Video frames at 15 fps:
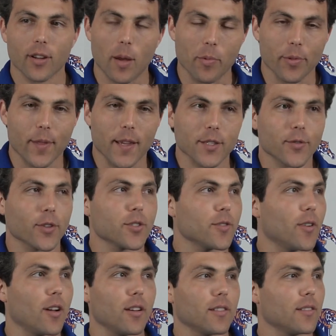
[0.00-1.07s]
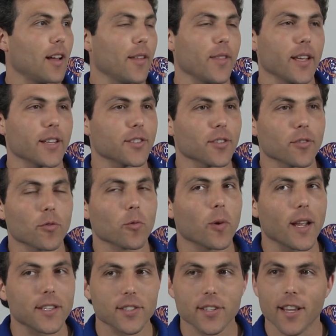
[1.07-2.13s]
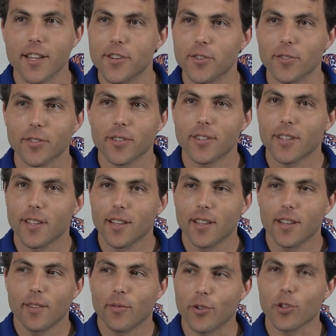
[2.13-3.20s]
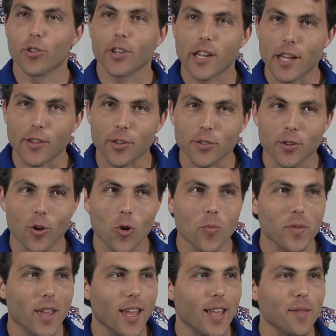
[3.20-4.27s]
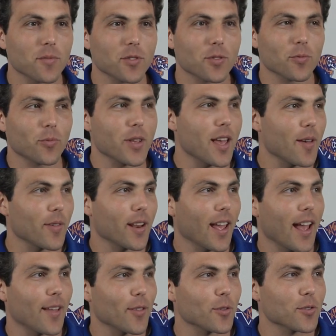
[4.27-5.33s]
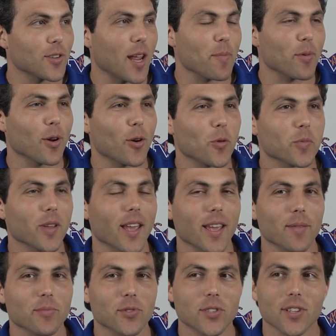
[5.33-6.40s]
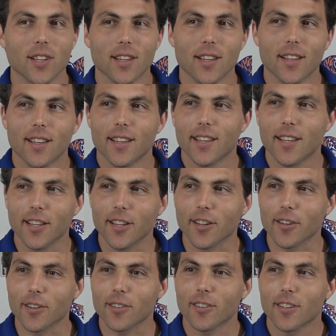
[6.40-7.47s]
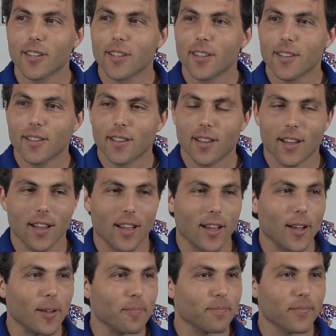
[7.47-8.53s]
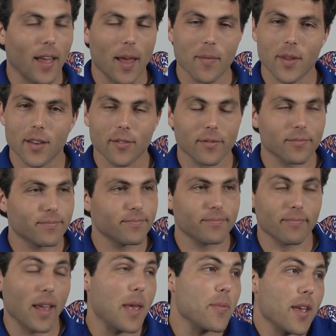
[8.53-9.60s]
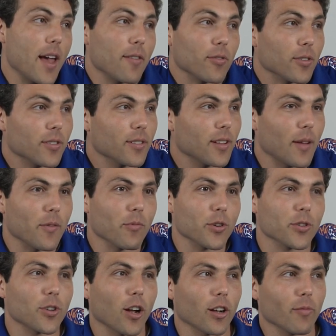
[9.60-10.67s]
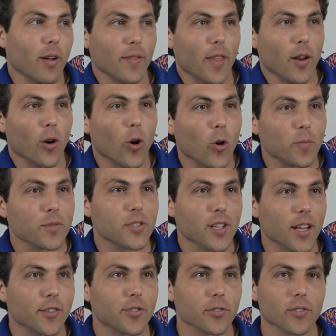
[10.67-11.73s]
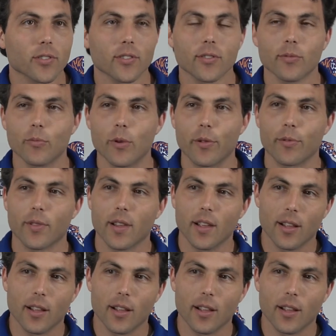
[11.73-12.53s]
couple things. First of all, I think it's a great schedule. When you're looking at those home games, we haven't had those type of home games here, maybe ever. I mean, when you're talking about that home schedule with